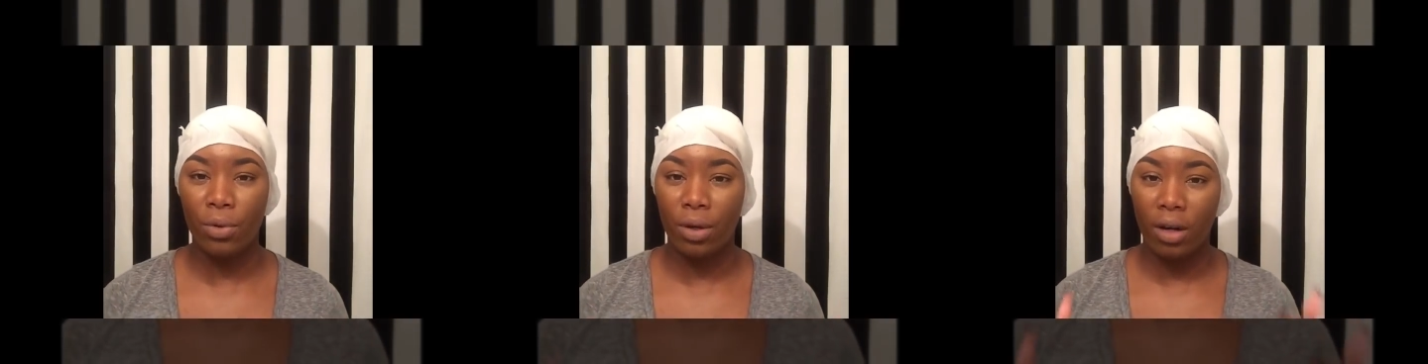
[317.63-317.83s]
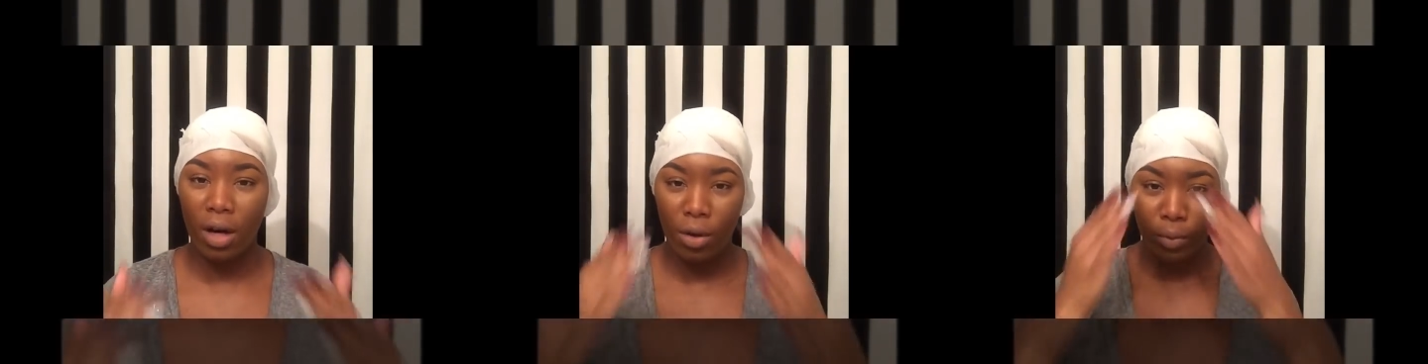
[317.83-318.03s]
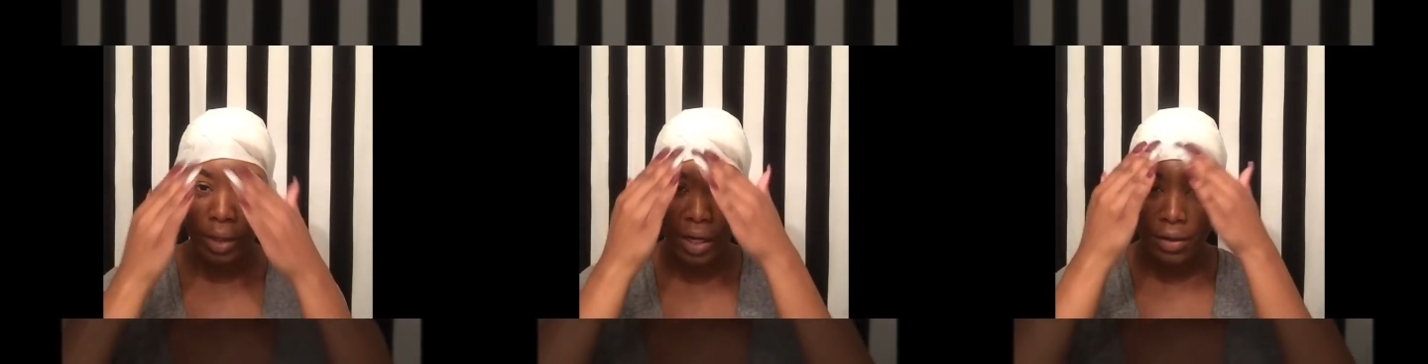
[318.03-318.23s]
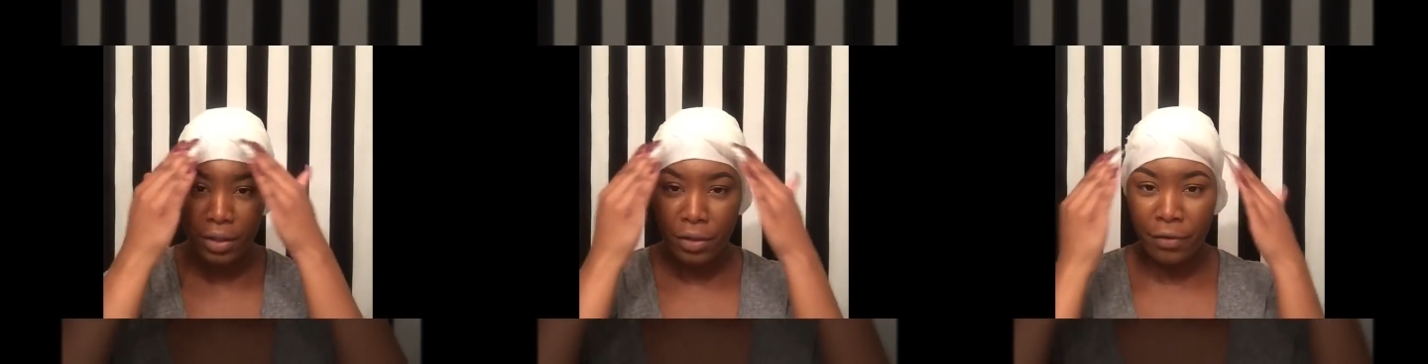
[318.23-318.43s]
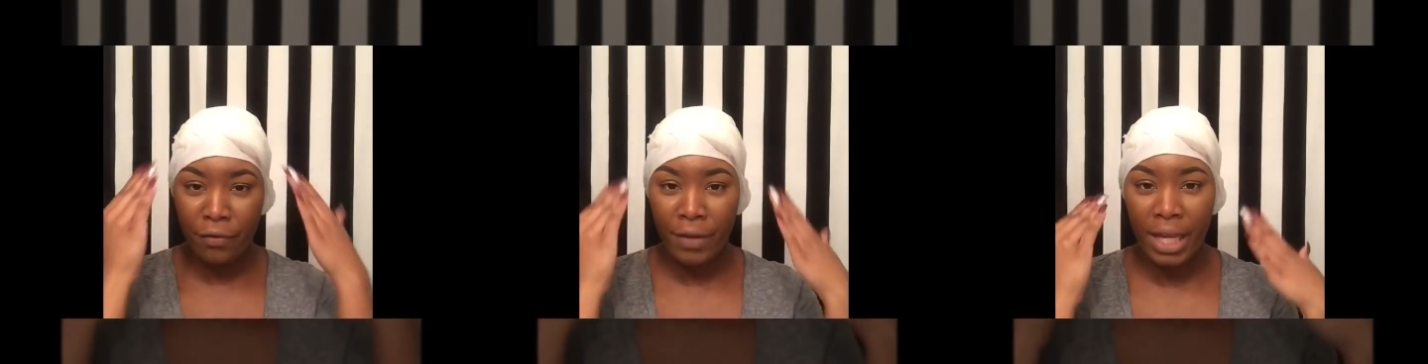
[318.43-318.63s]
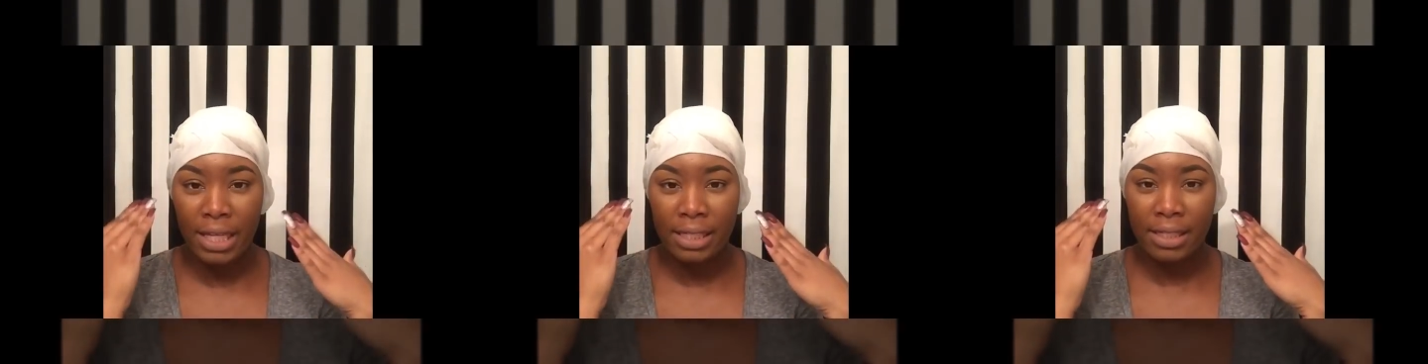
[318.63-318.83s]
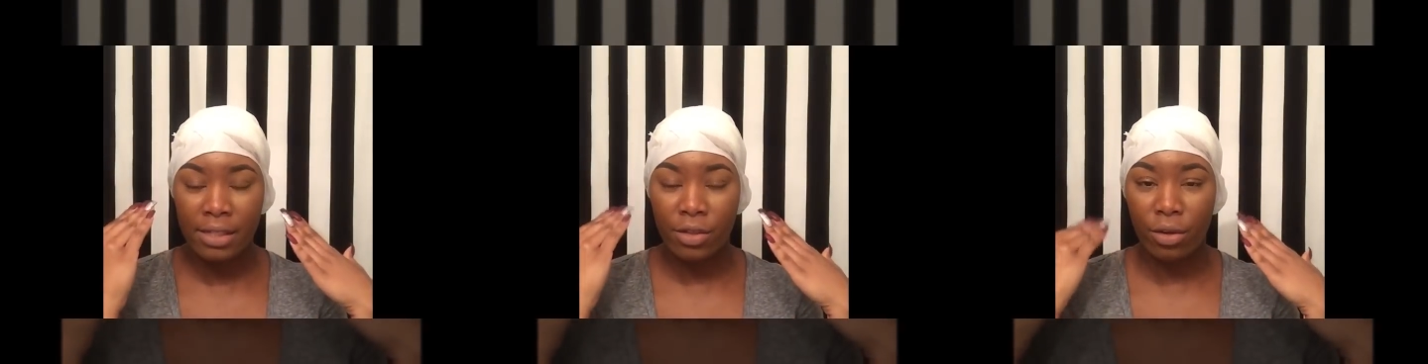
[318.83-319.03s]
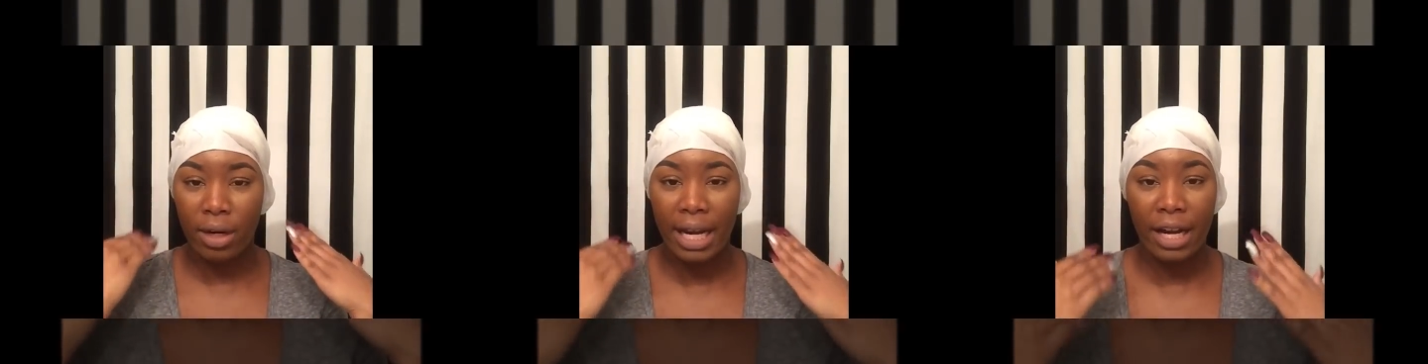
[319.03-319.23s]
or around your
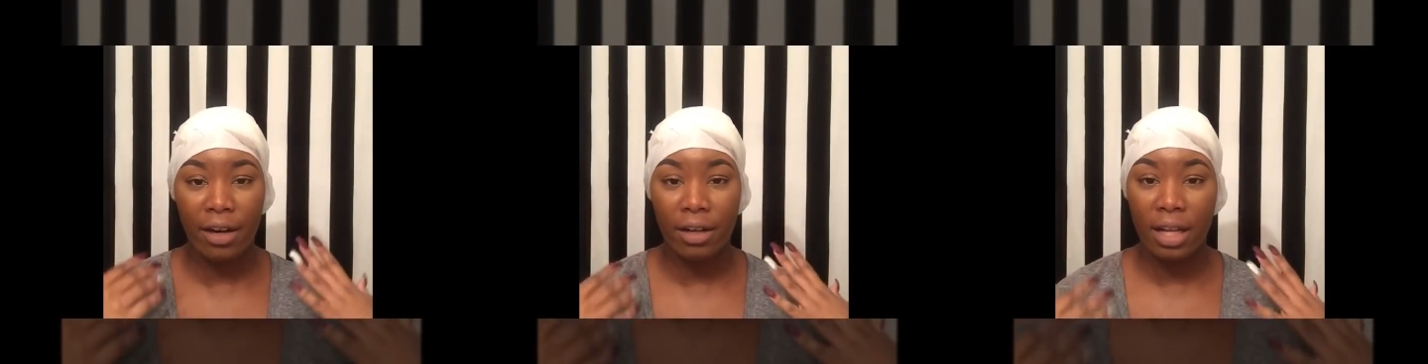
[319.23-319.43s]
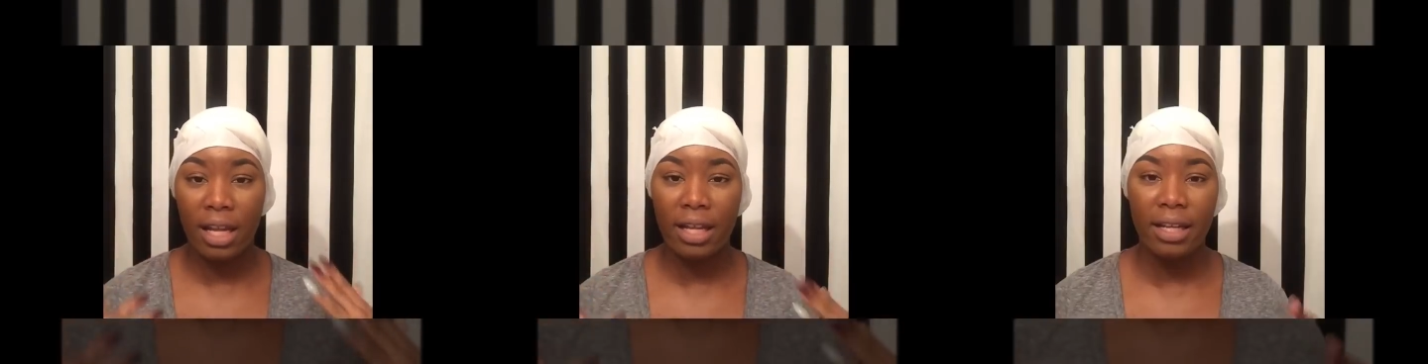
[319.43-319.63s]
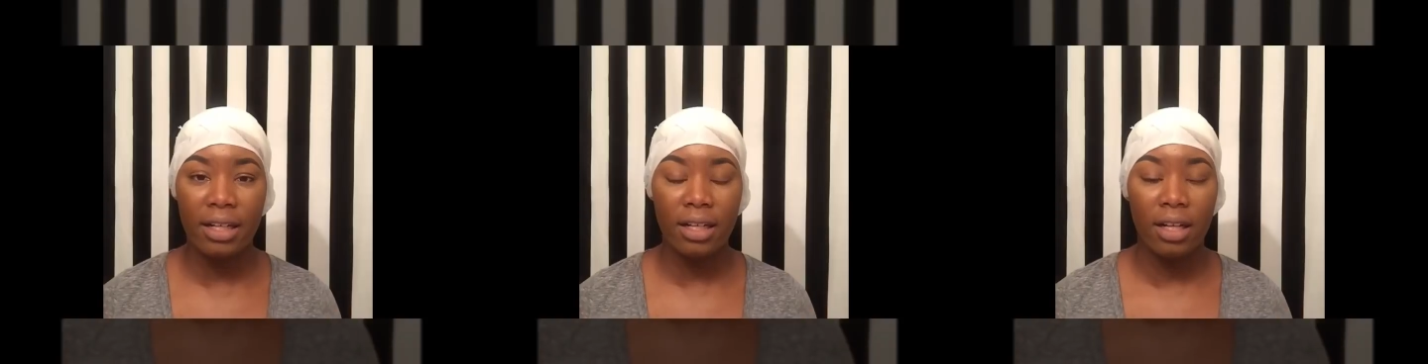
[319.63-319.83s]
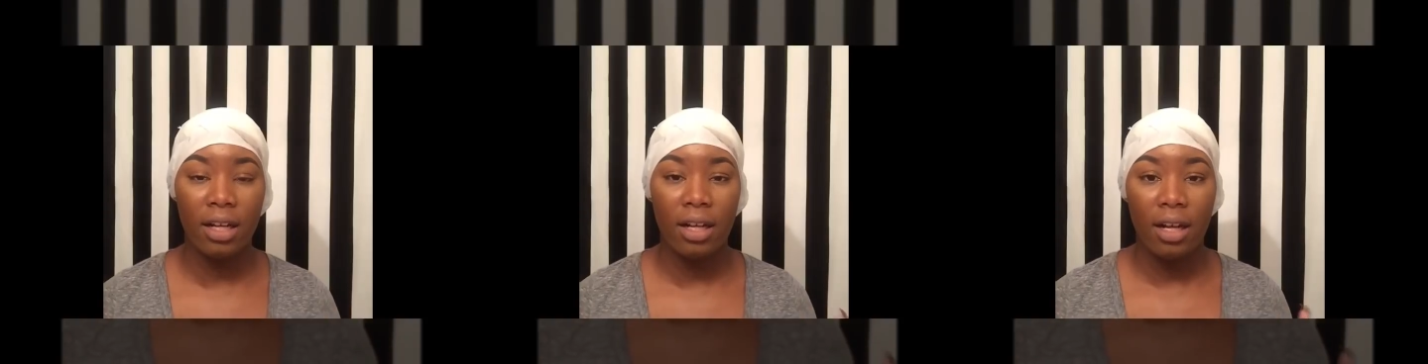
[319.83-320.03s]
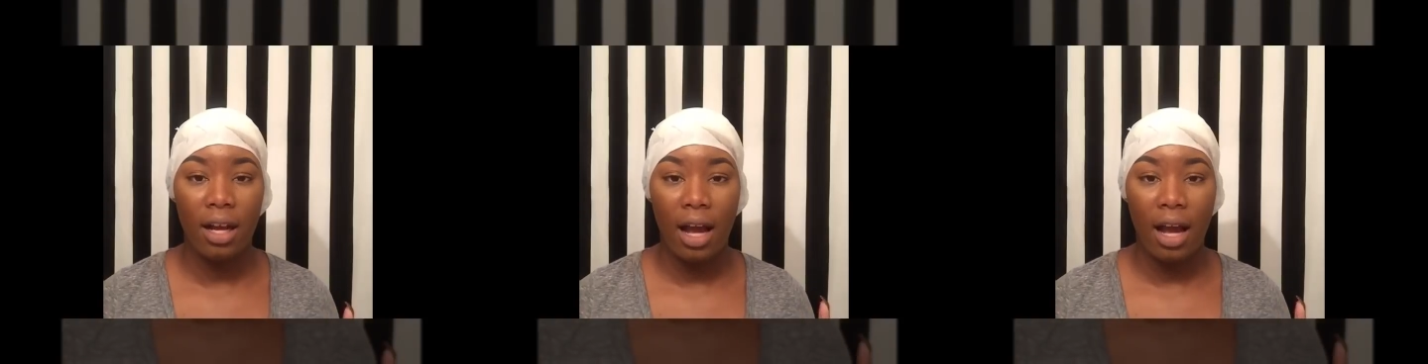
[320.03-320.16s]
face or hairline,